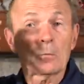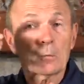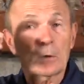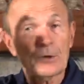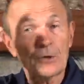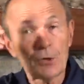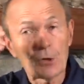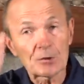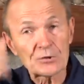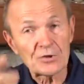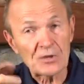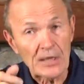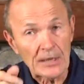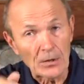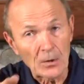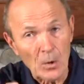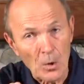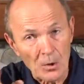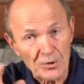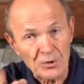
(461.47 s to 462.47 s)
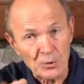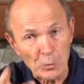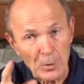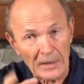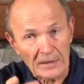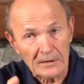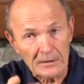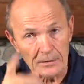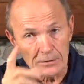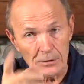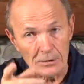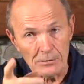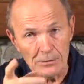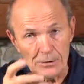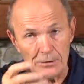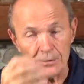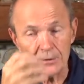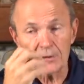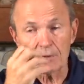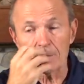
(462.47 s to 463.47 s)
With your single hose regulator you
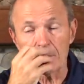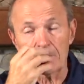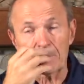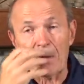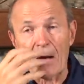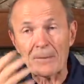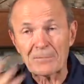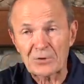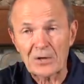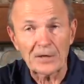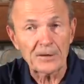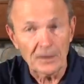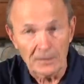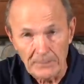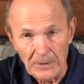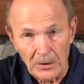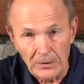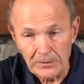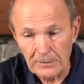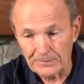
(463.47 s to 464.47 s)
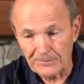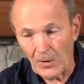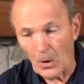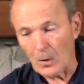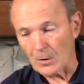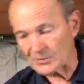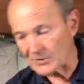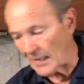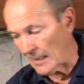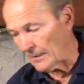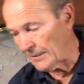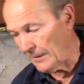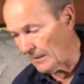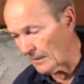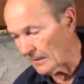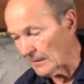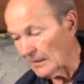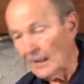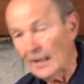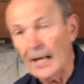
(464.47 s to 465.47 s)
use, if it pops out of your mouth, it falls down
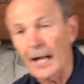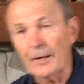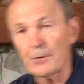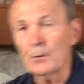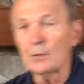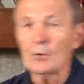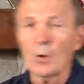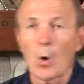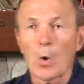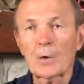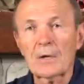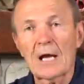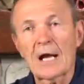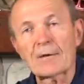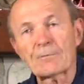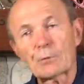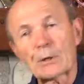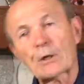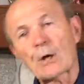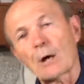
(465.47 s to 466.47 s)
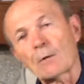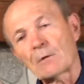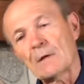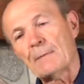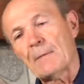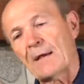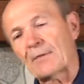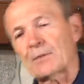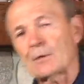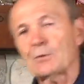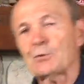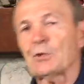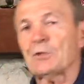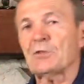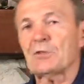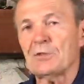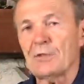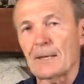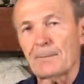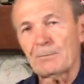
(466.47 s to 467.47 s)
here. And you know you have recovery methods. You
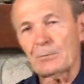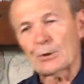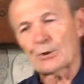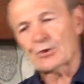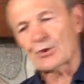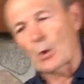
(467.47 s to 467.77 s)
dip your